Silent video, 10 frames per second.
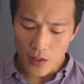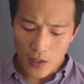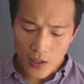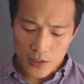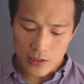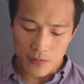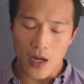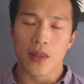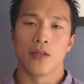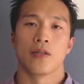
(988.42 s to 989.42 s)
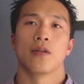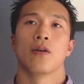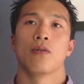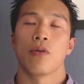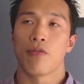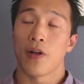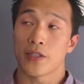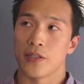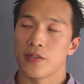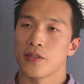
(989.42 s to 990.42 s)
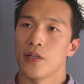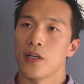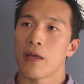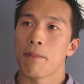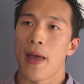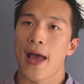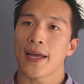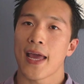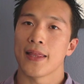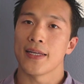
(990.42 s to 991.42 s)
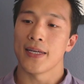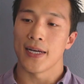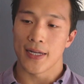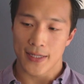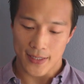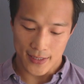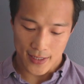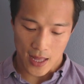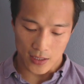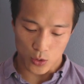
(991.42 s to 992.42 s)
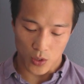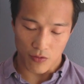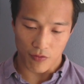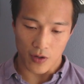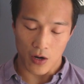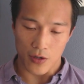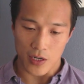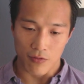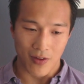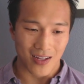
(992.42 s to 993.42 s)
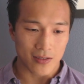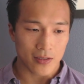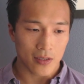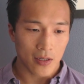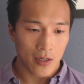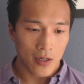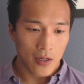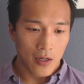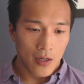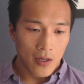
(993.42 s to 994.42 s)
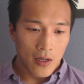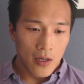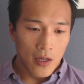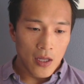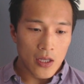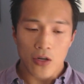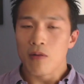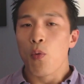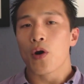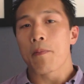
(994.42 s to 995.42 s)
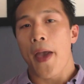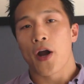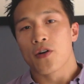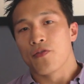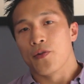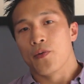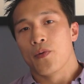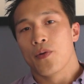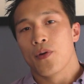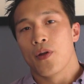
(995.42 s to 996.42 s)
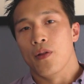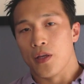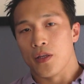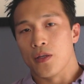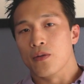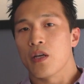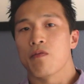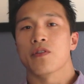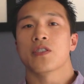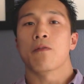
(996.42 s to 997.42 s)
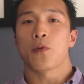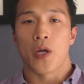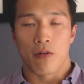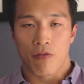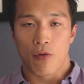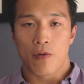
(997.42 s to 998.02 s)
Some other reflections looking back at the 24-hour event. You're more powerful than you give yourself credit for.